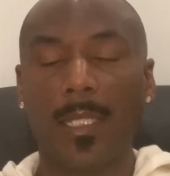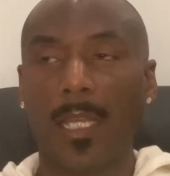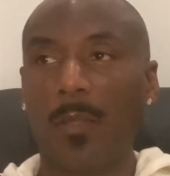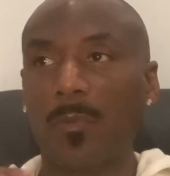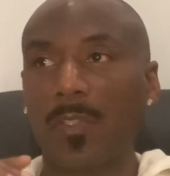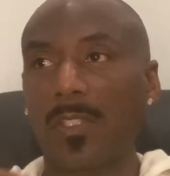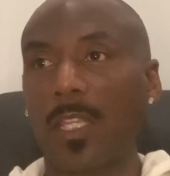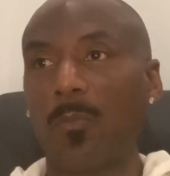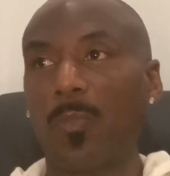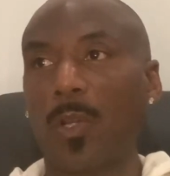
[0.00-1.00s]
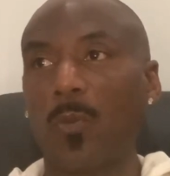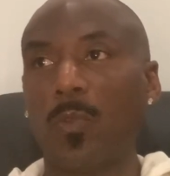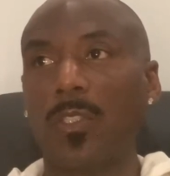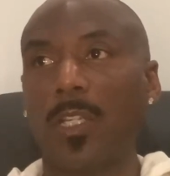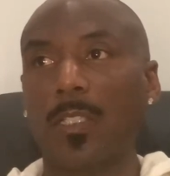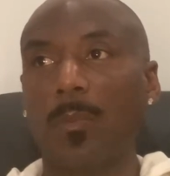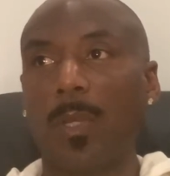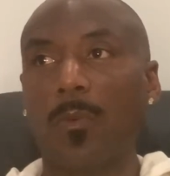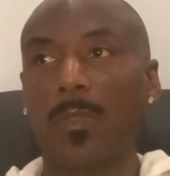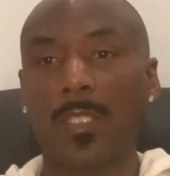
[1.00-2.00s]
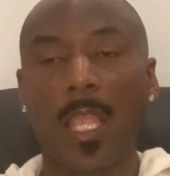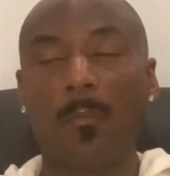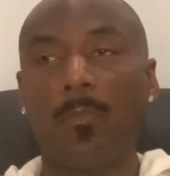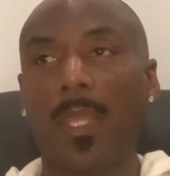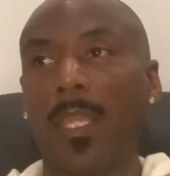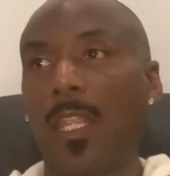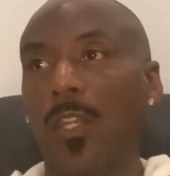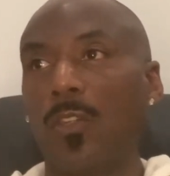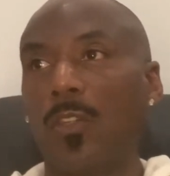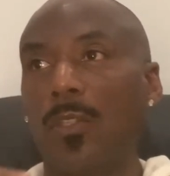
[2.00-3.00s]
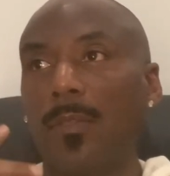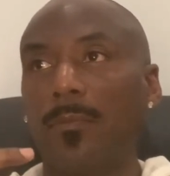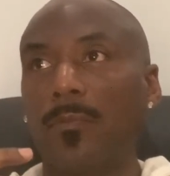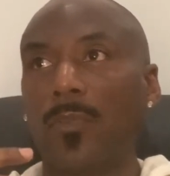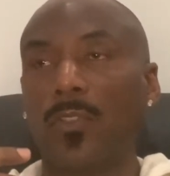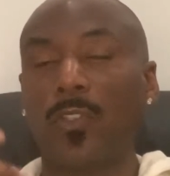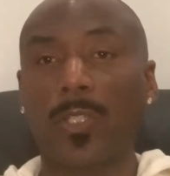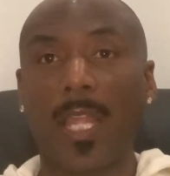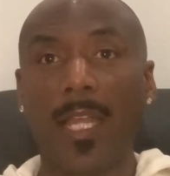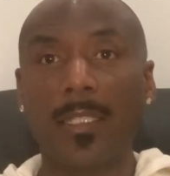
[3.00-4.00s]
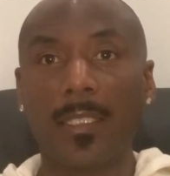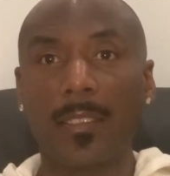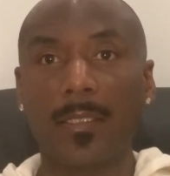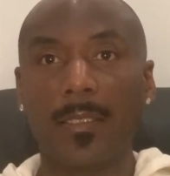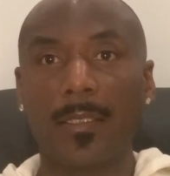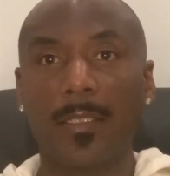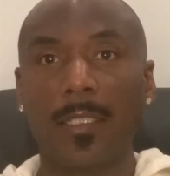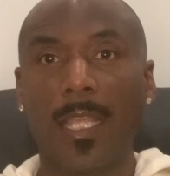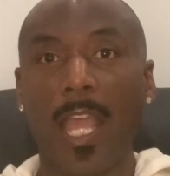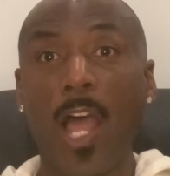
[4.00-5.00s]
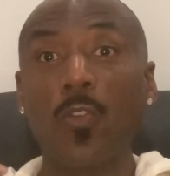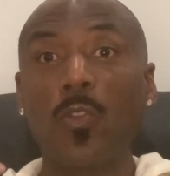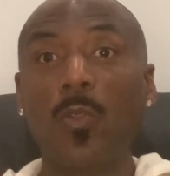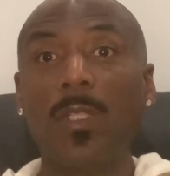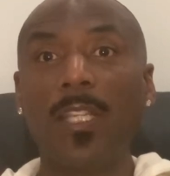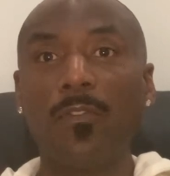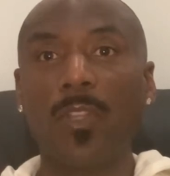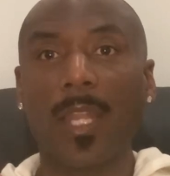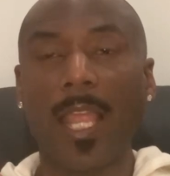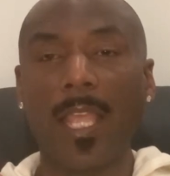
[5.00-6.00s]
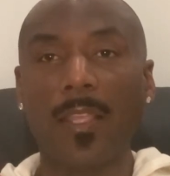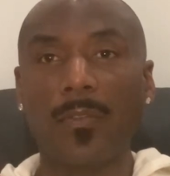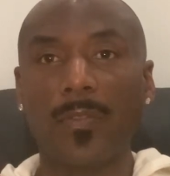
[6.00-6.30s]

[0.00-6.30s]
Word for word: Um, second part we talked about was, man, your conduct, how you live your life.